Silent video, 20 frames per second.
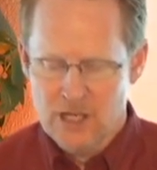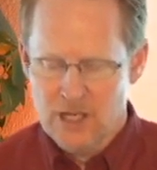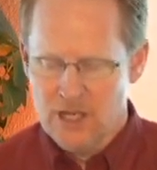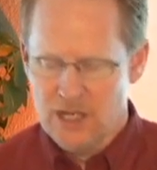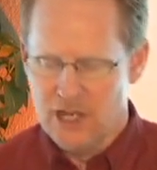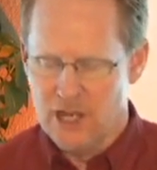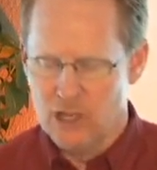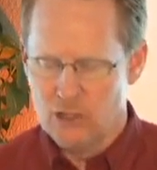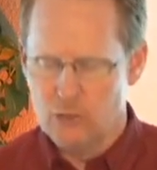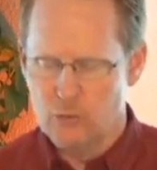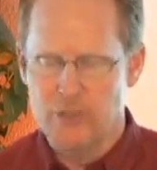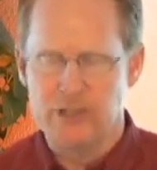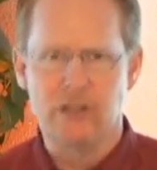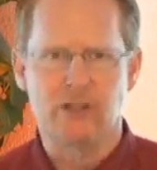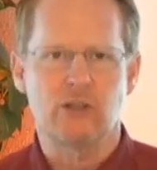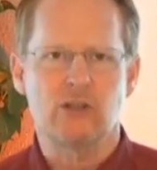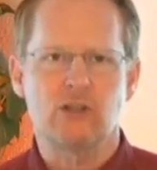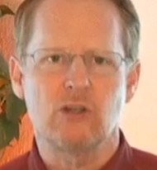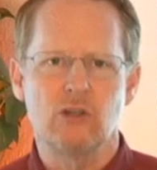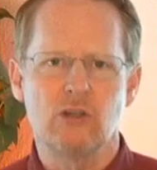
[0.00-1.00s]
Now, as we
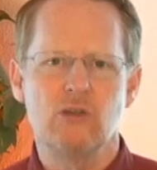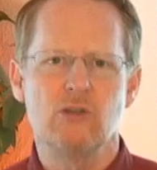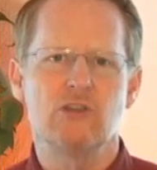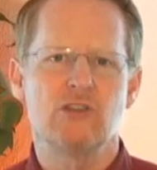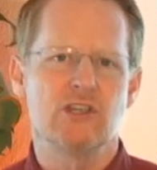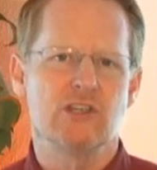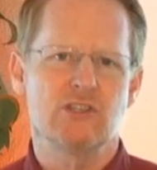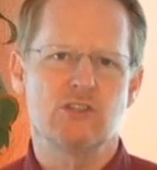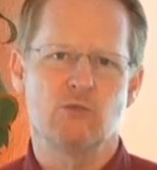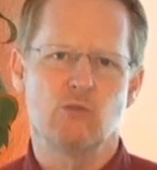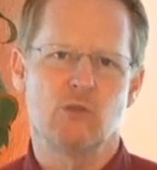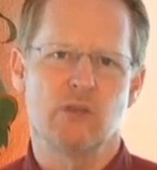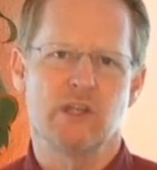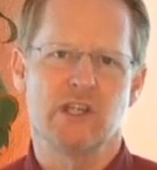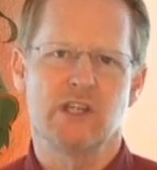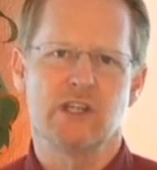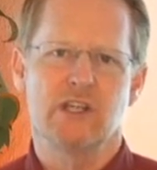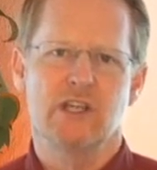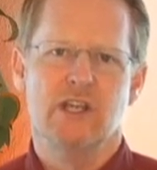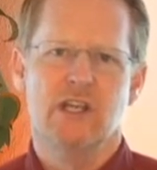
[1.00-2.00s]
conclude this
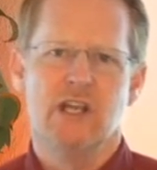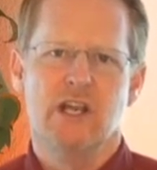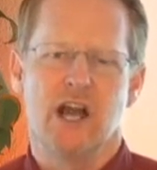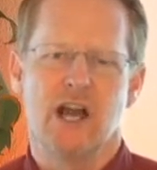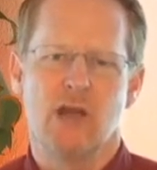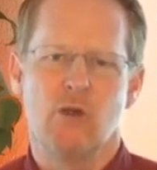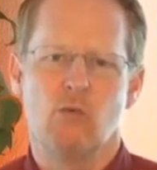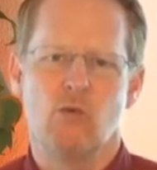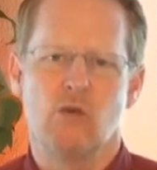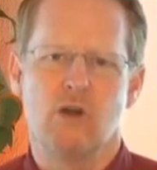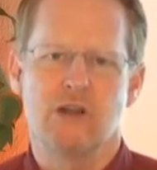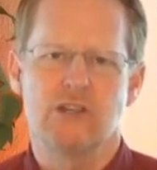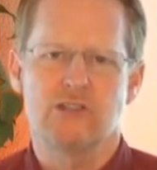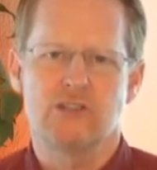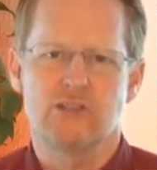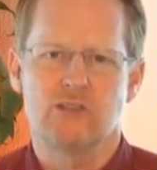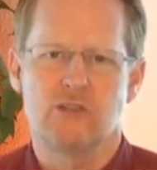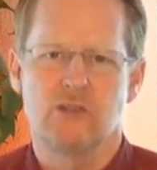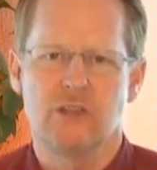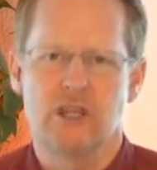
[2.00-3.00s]
week, I want
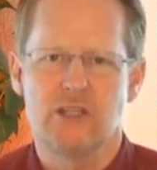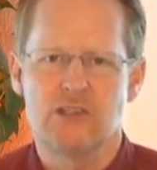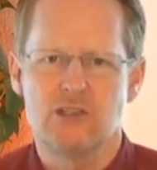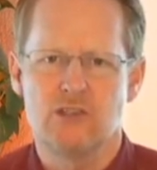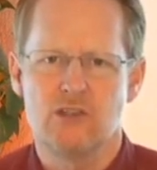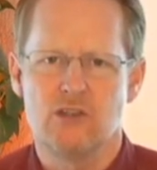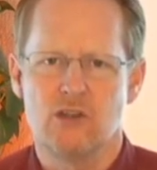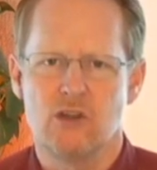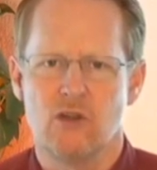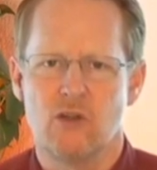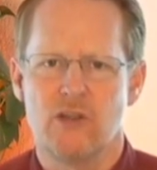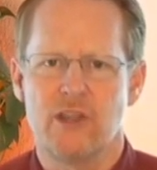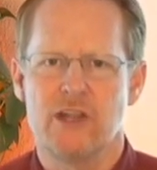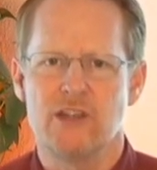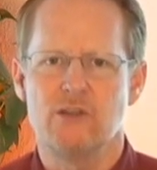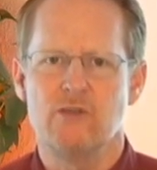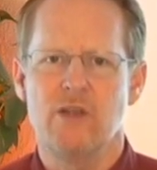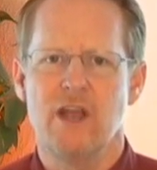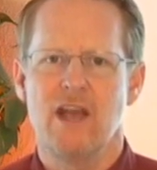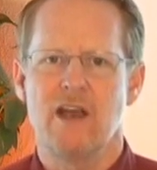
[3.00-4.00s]
to let you know
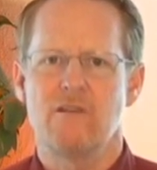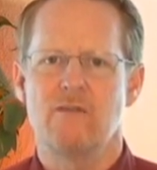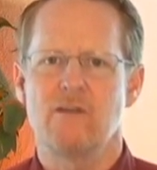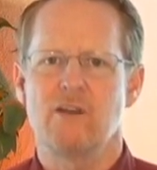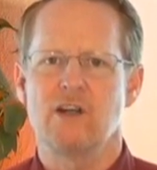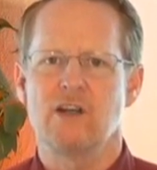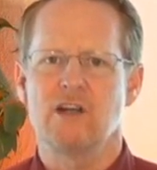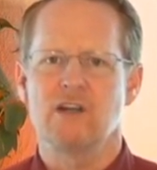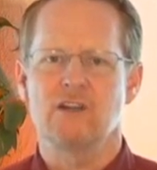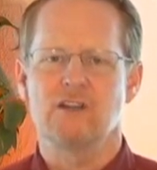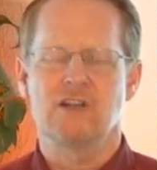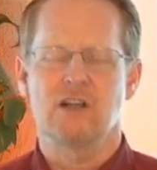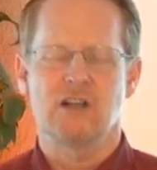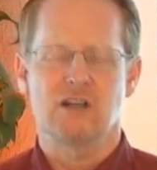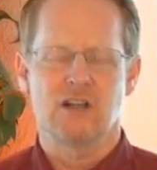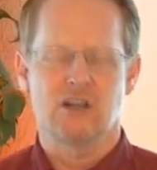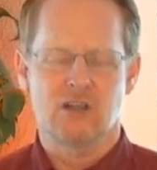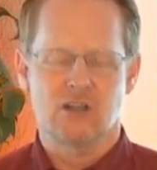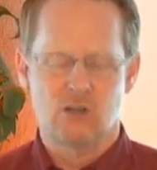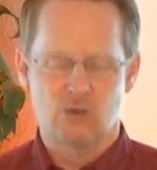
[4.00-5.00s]
that you have a,
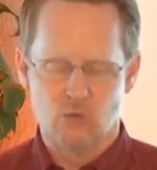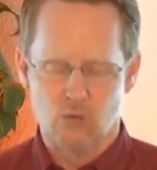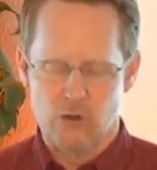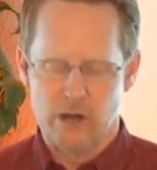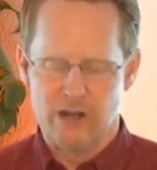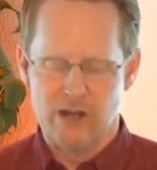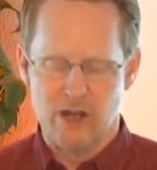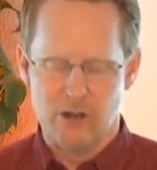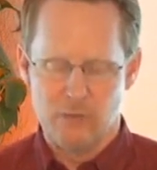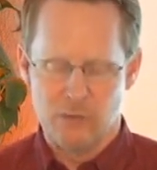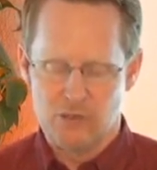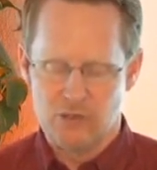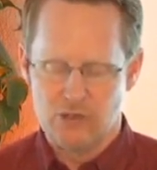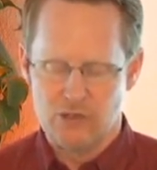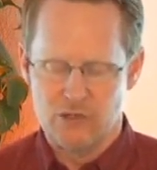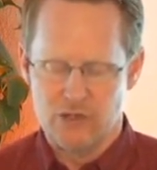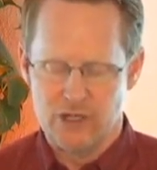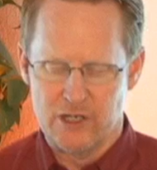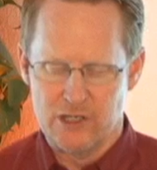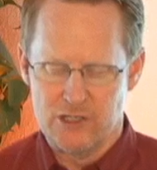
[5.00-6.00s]
a great
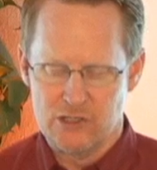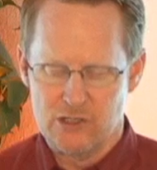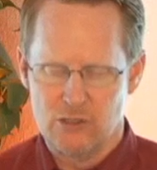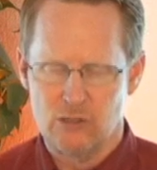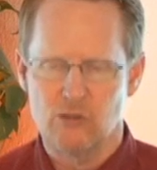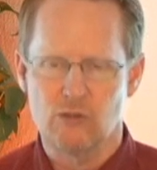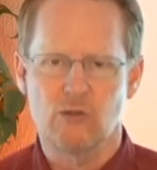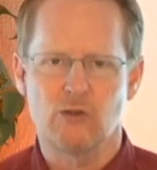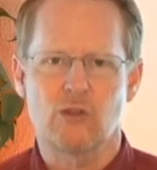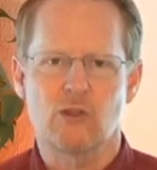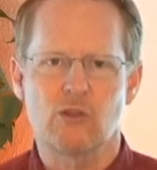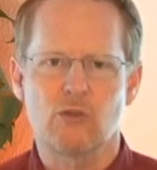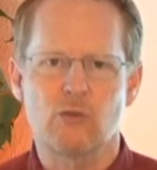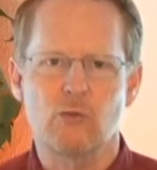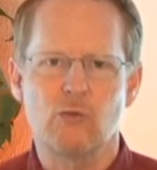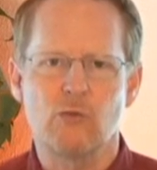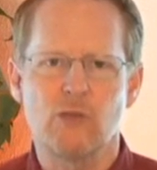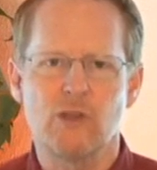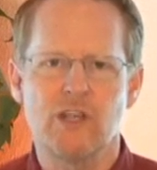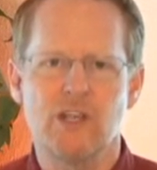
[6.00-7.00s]
opportunity to learn
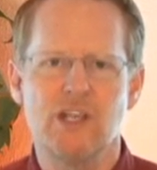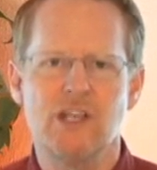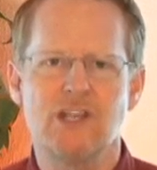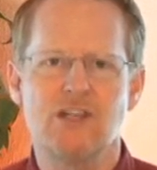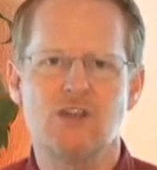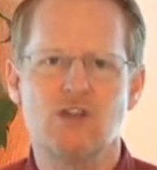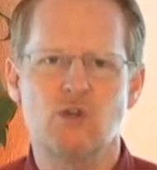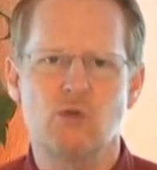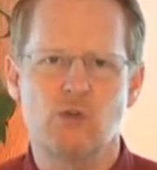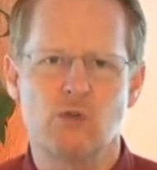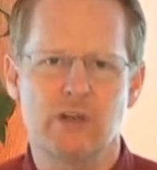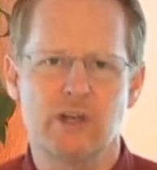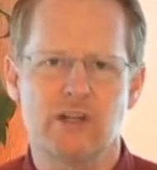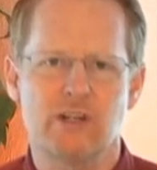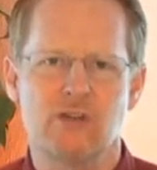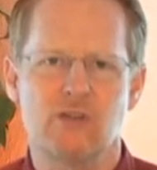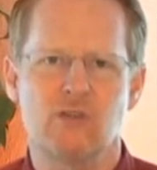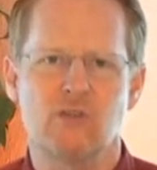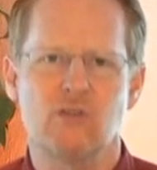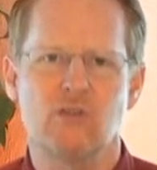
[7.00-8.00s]
three
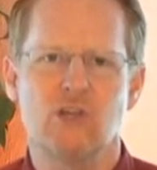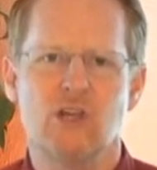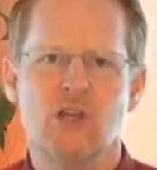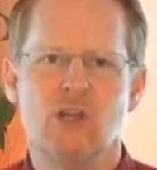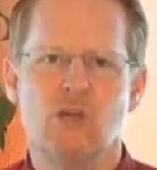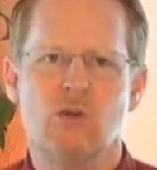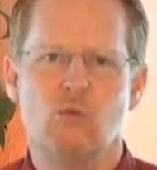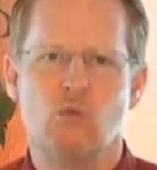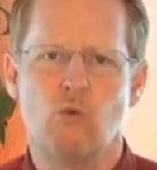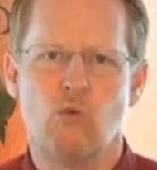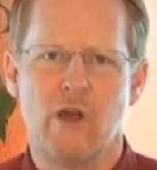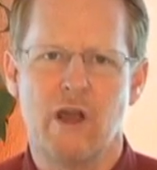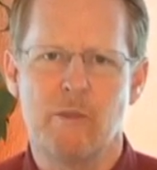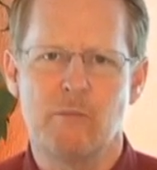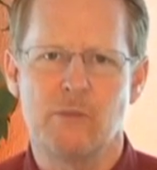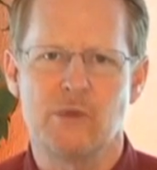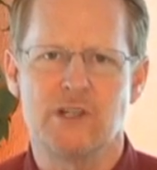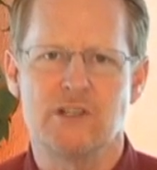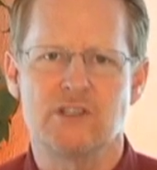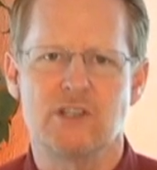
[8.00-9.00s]
critical
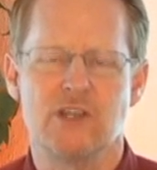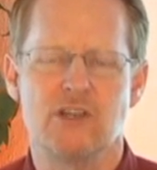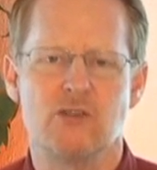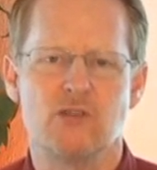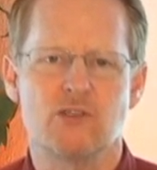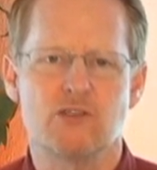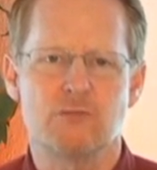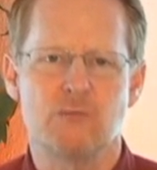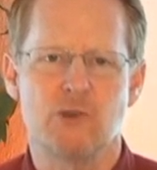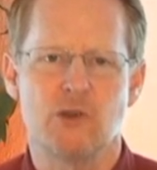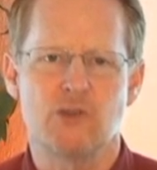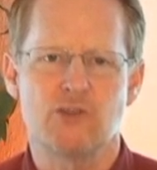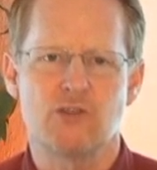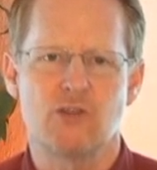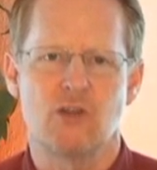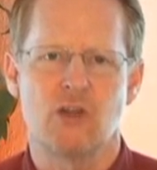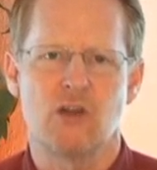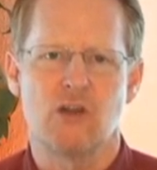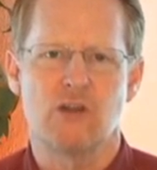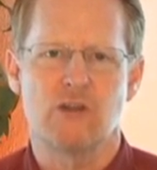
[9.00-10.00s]
weapons in your
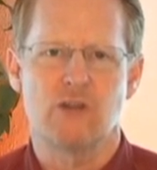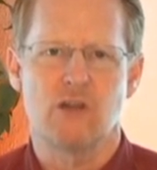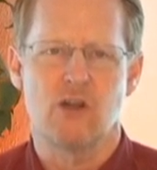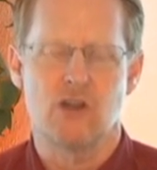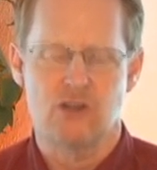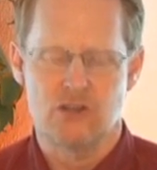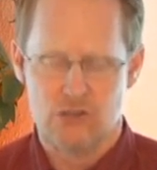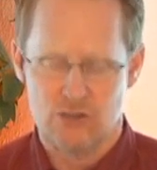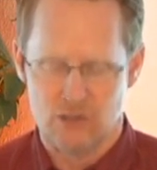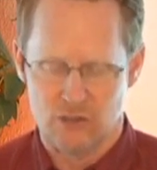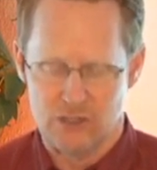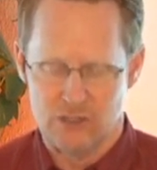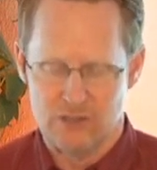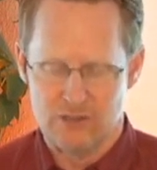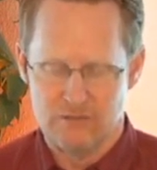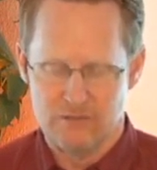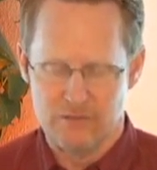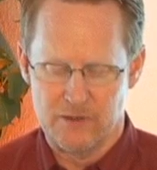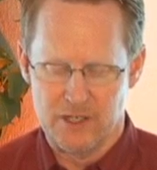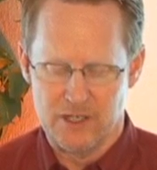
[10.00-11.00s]
spiritual arsenal in
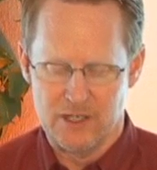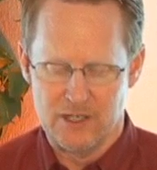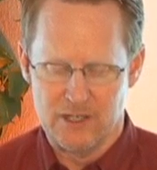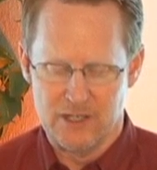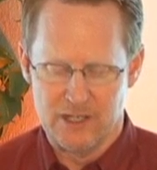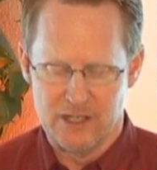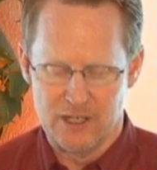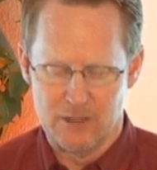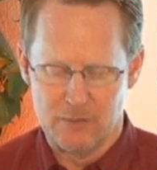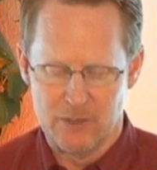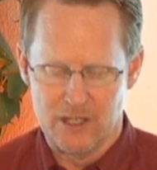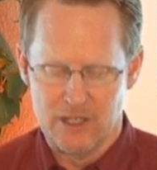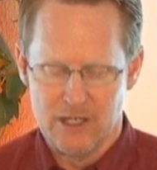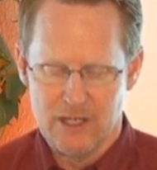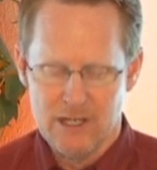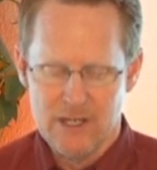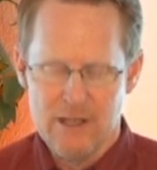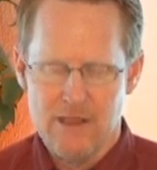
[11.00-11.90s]
defeating the enemy.